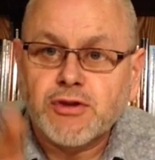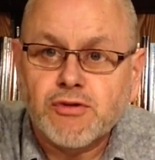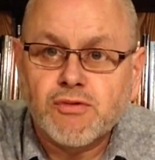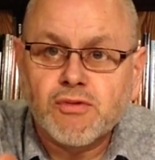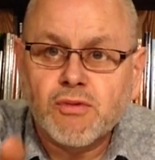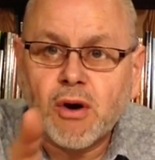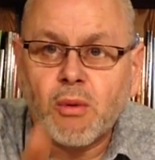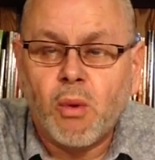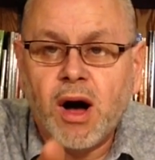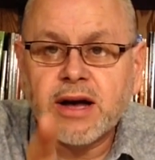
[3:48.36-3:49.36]
you are
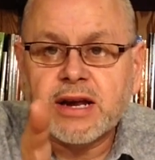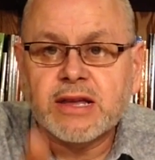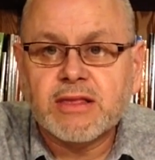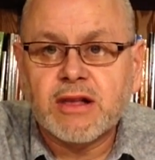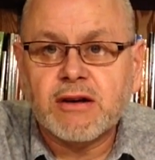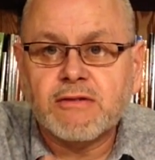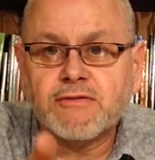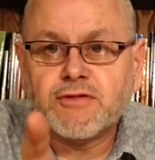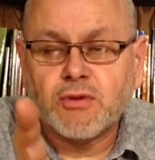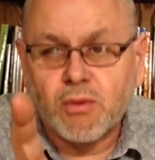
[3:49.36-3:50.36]
walking in
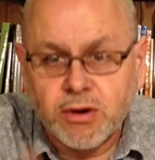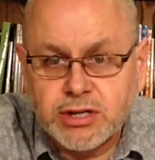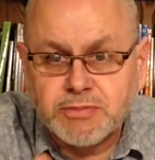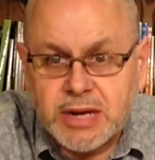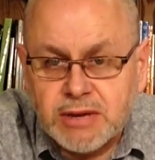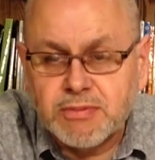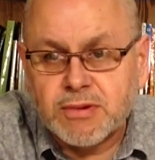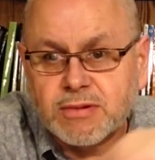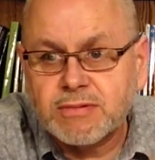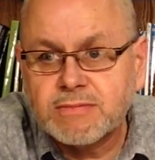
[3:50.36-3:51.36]
love towards people,